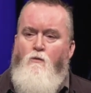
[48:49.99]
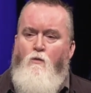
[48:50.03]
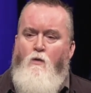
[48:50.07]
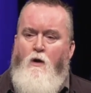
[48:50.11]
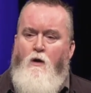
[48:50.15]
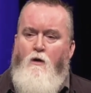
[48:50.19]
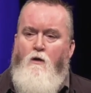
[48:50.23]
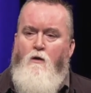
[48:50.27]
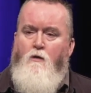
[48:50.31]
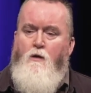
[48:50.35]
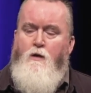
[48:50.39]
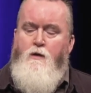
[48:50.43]

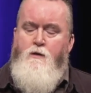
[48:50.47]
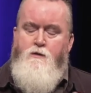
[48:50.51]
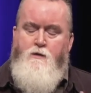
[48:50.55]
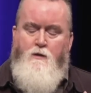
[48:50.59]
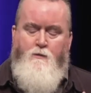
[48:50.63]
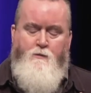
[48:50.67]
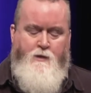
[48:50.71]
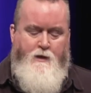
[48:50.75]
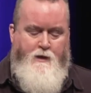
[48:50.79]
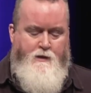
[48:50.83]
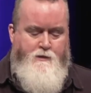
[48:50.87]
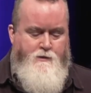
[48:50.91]
where in
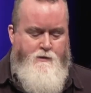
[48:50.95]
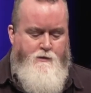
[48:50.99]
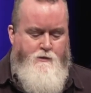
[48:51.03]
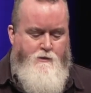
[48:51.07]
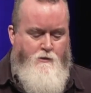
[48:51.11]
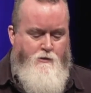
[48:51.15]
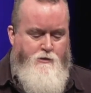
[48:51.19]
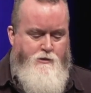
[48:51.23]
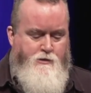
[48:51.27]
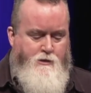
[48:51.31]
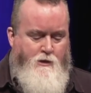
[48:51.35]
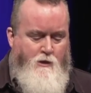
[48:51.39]
some cases
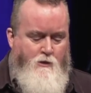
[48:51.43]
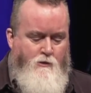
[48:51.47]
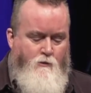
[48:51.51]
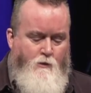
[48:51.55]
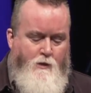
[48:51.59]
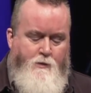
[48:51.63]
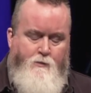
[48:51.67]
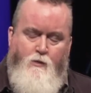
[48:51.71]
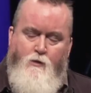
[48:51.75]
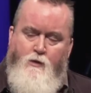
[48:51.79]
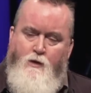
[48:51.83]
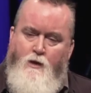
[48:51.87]
there's shared
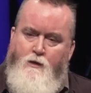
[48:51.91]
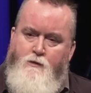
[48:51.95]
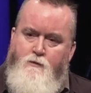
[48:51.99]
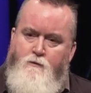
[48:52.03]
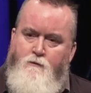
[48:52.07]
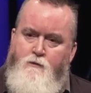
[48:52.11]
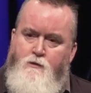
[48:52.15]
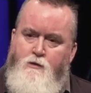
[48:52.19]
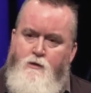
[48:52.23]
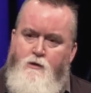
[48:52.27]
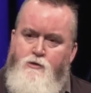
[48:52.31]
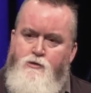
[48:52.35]

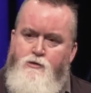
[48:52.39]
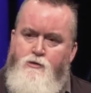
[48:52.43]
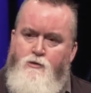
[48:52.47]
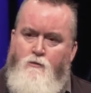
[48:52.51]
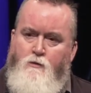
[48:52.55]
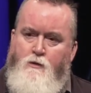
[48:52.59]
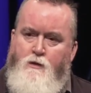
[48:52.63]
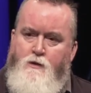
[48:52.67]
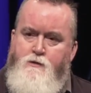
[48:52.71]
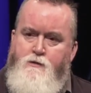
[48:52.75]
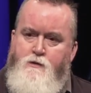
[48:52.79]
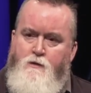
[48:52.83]
reproductive
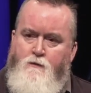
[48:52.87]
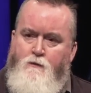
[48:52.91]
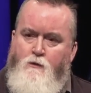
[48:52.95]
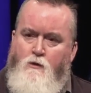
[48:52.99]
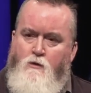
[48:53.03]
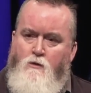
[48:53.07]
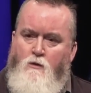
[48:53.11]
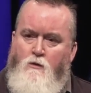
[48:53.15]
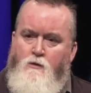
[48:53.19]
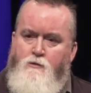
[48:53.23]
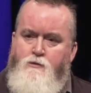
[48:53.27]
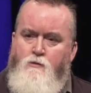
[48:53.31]
tissue and it's
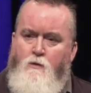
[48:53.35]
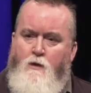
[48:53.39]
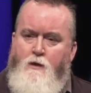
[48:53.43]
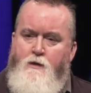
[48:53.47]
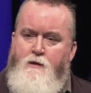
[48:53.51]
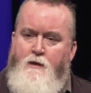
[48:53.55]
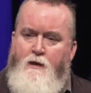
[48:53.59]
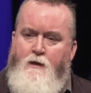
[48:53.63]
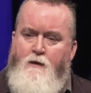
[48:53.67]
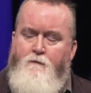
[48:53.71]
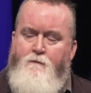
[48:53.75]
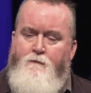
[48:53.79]
difficult to
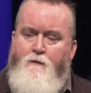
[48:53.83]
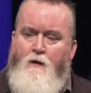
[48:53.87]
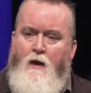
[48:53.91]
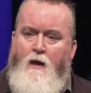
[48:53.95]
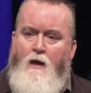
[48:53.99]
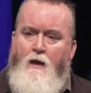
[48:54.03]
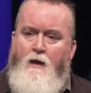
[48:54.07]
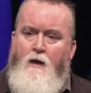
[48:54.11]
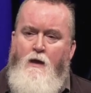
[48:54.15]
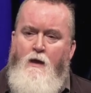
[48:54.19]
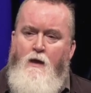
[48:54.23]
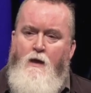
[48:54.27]

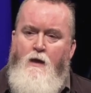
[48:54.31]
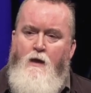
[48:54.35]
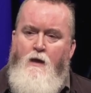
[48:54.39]
identify,